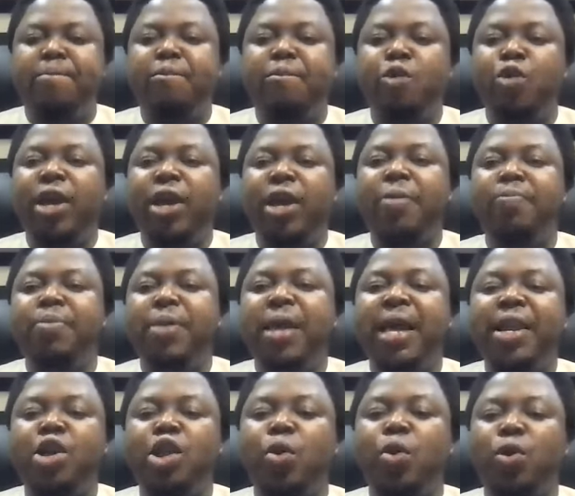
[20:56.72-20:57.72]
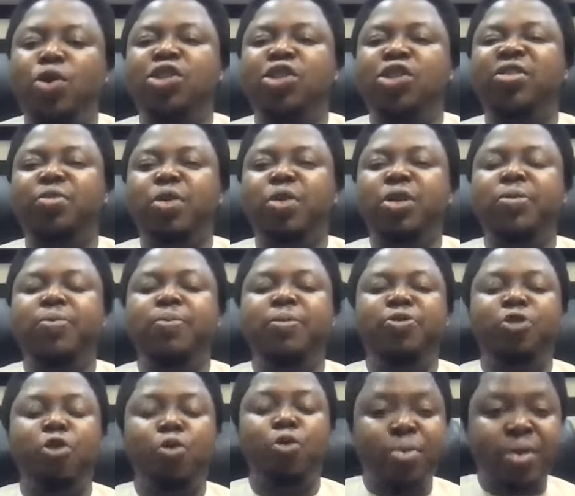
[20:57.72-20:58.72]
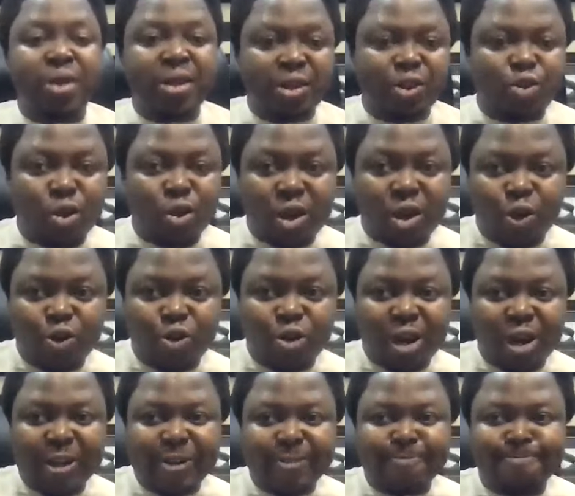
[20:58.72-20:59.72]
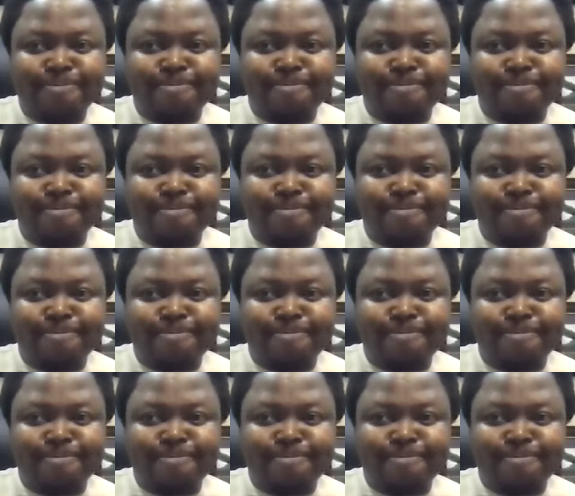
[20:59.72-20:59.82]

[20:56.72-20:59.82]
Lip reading: Okay, any other questions, everybody, before we bring this to a close tonight?